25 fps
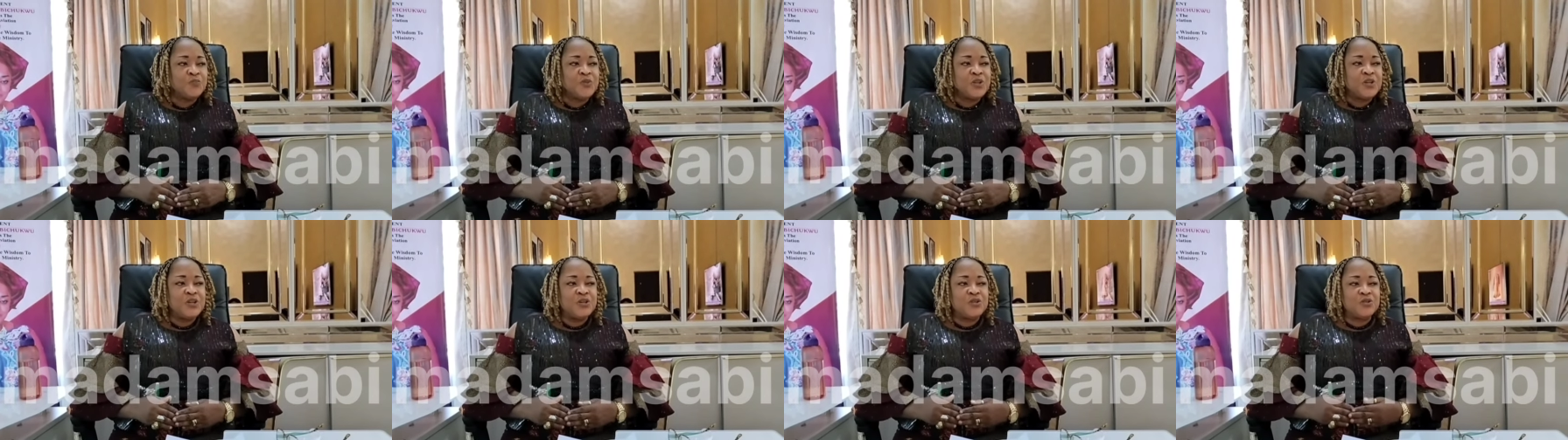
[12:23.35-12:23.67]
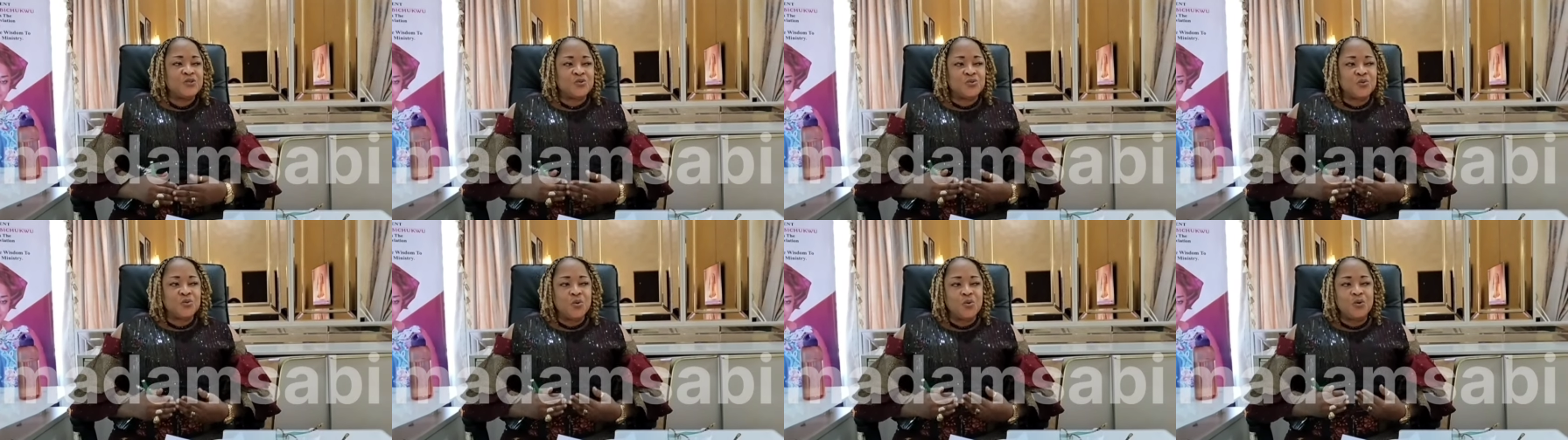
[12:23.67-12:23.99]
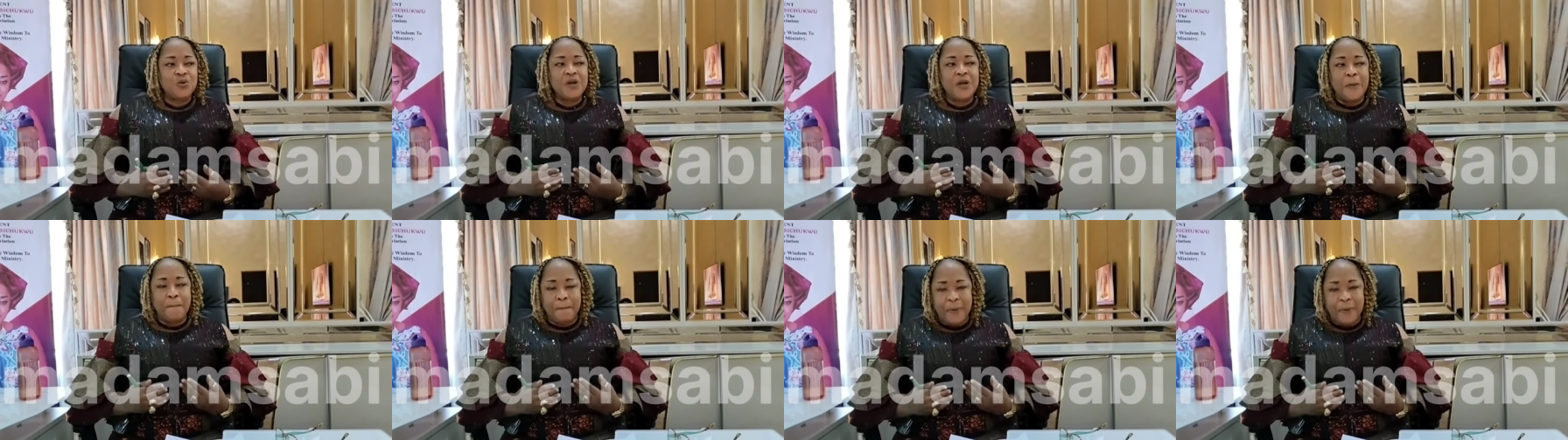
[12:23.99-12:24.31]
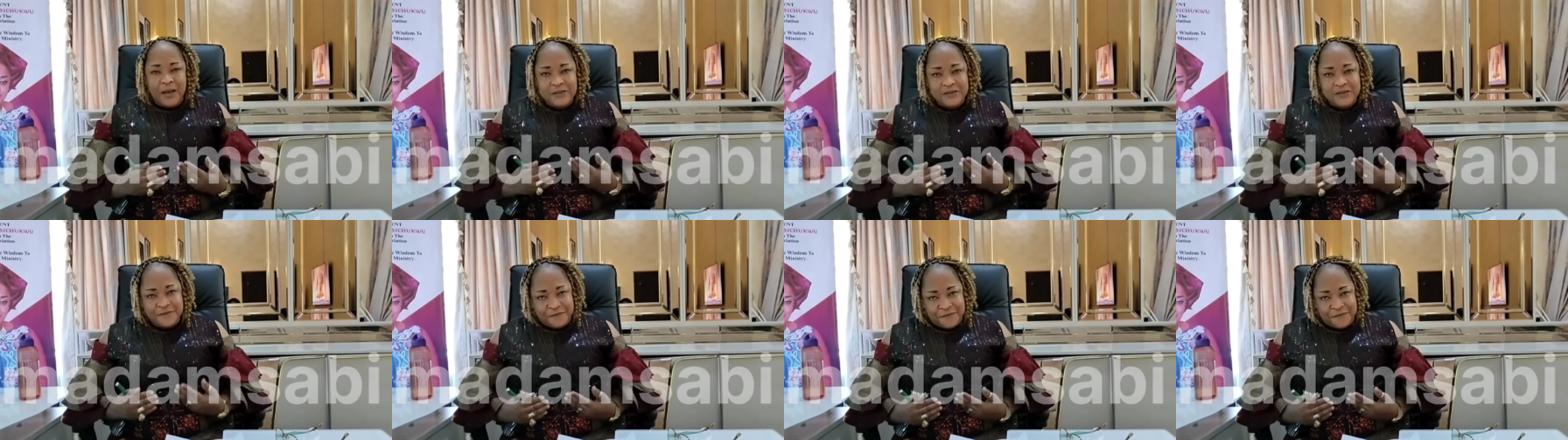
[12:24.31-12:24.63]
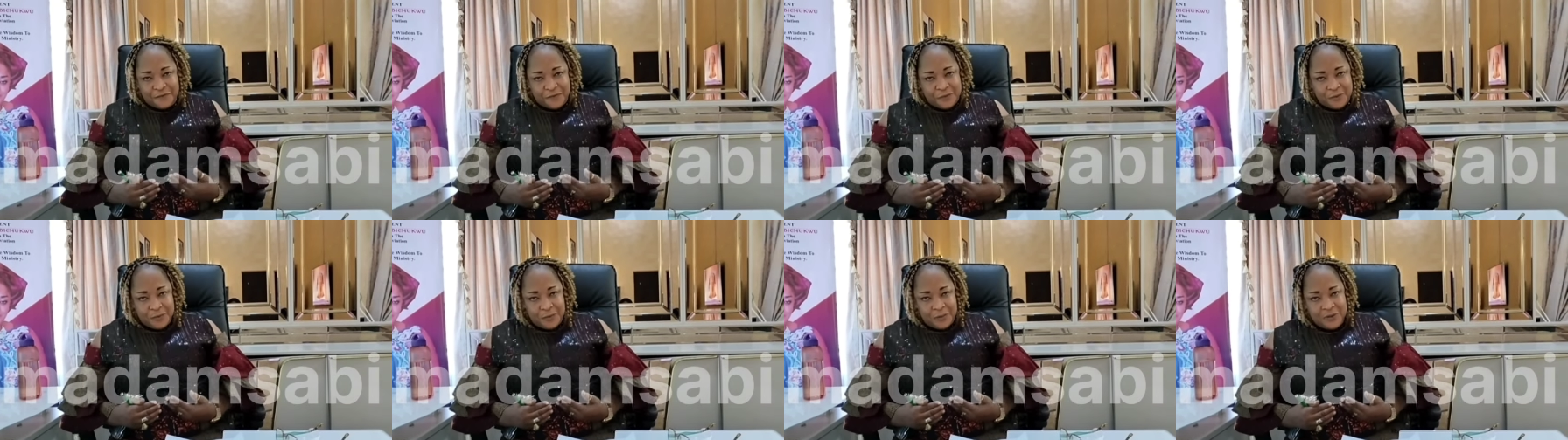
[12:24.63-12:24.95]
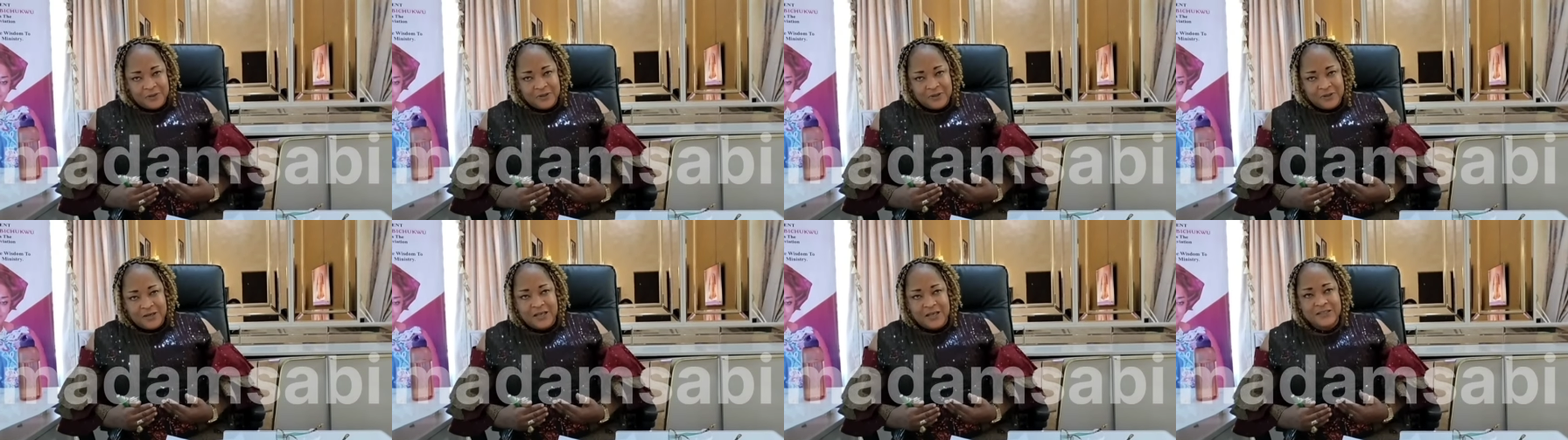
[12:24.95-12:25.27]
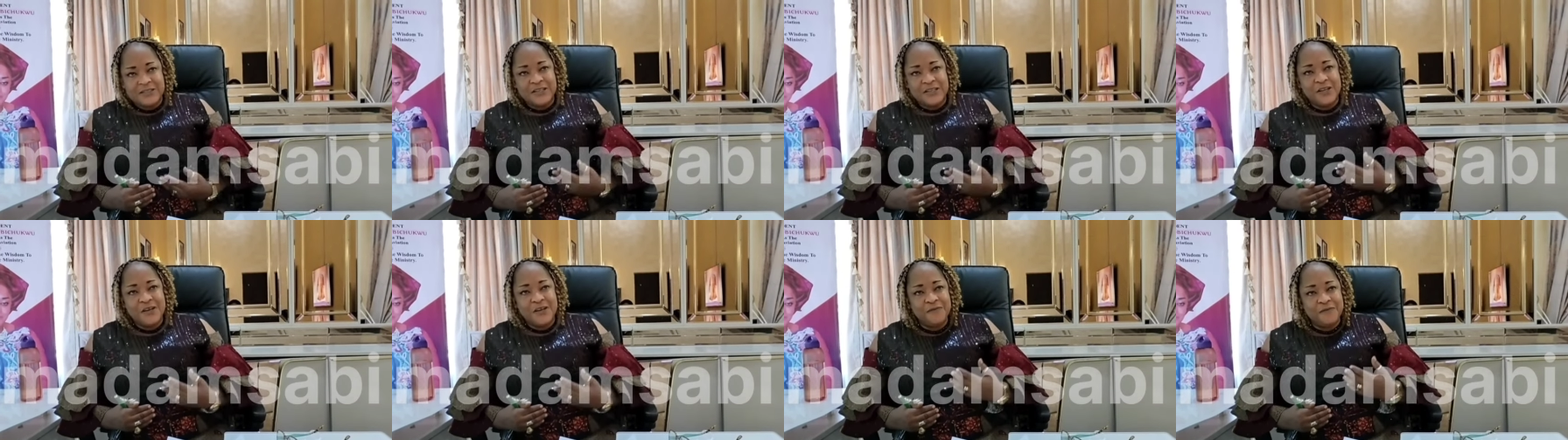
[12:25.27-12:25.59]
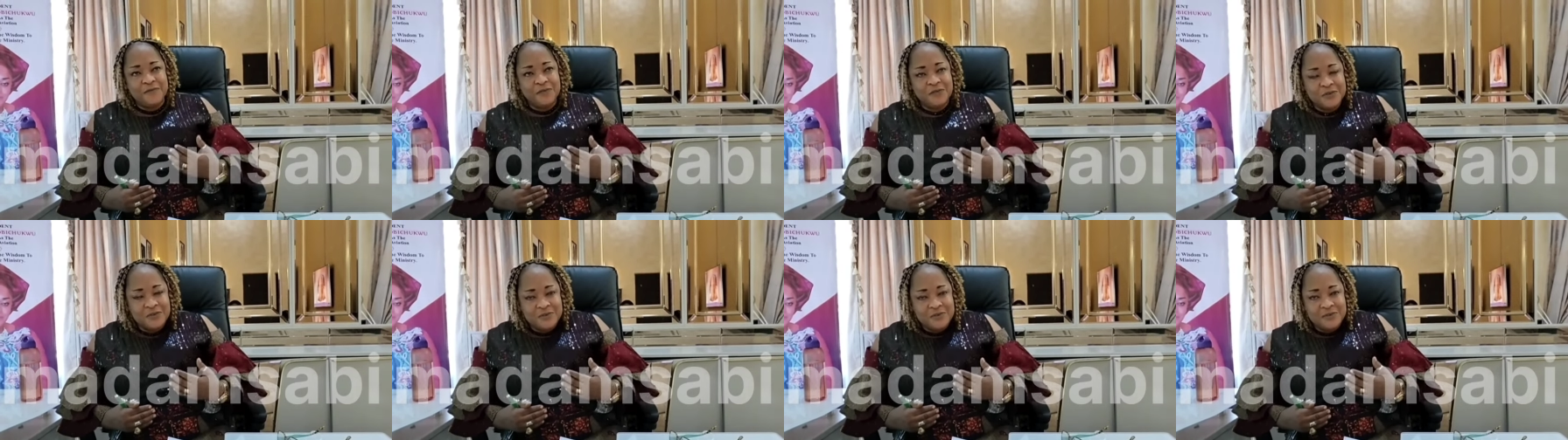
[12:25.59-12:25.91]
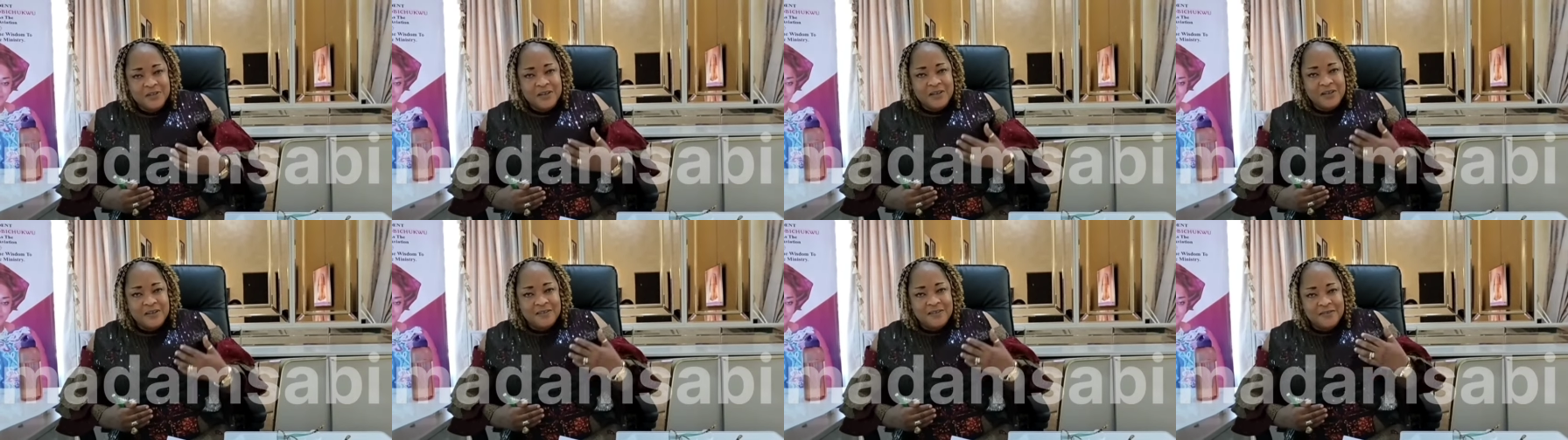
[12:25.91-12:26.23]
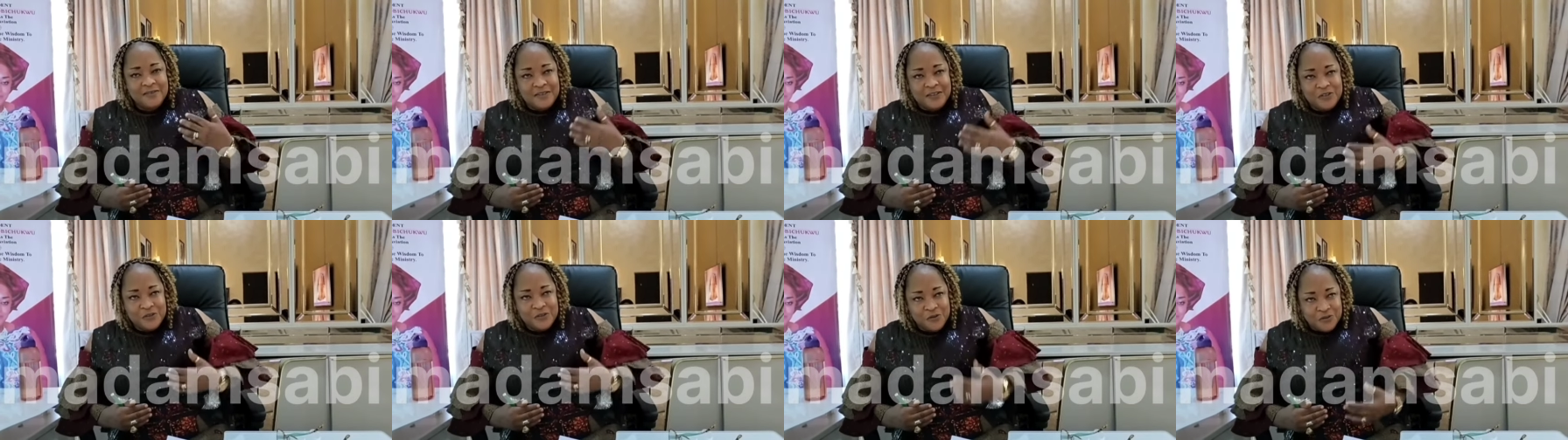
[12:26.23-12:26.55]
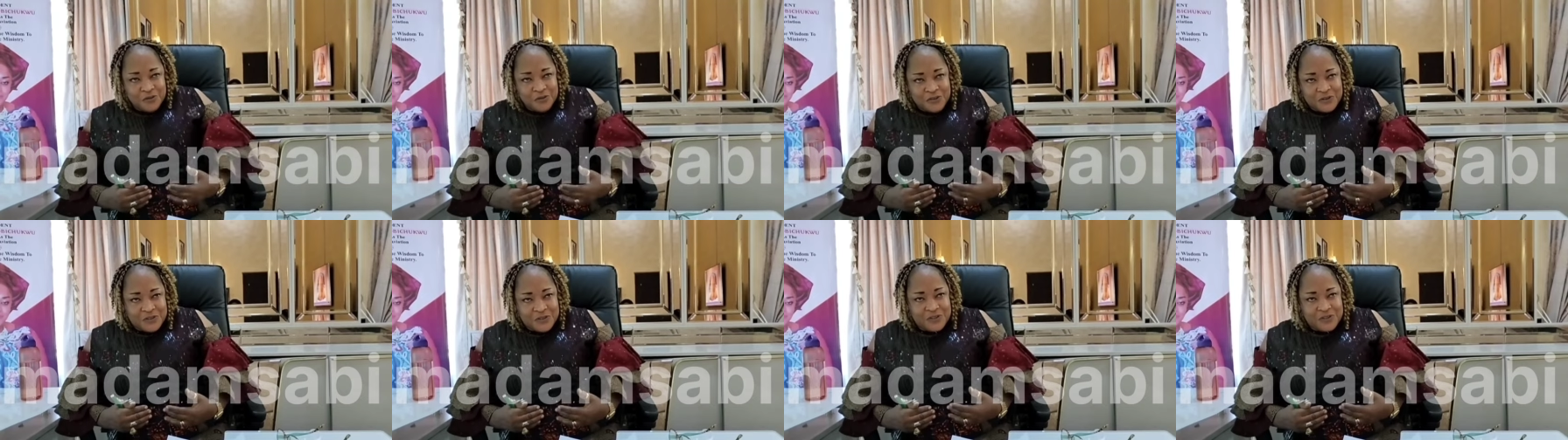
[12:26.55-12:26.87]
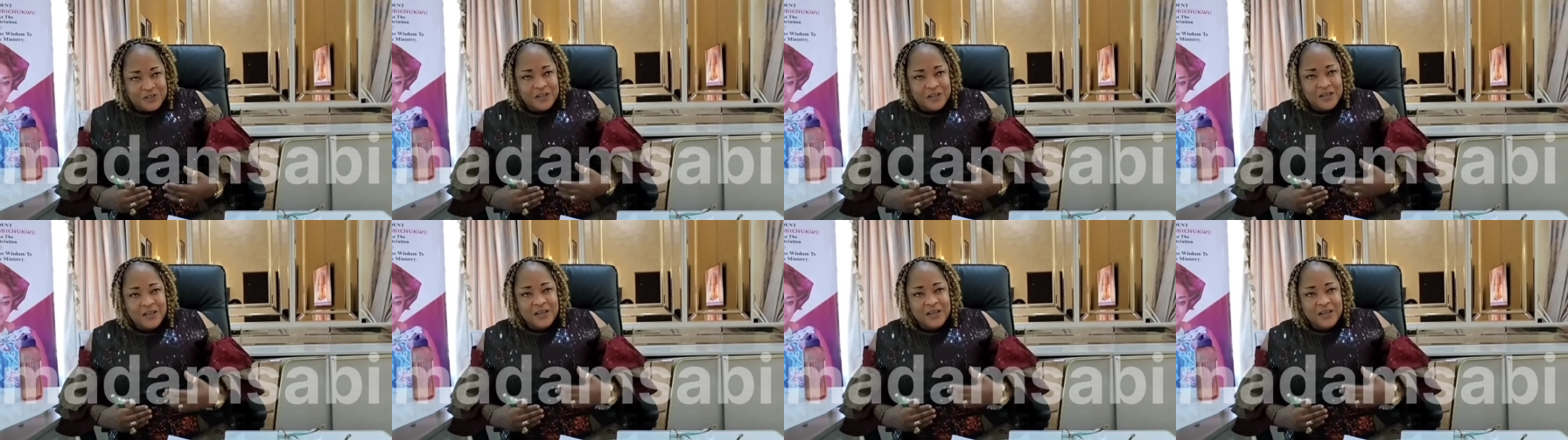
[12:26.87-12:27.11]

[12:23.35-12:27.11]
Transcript: is so impactful that even the youths,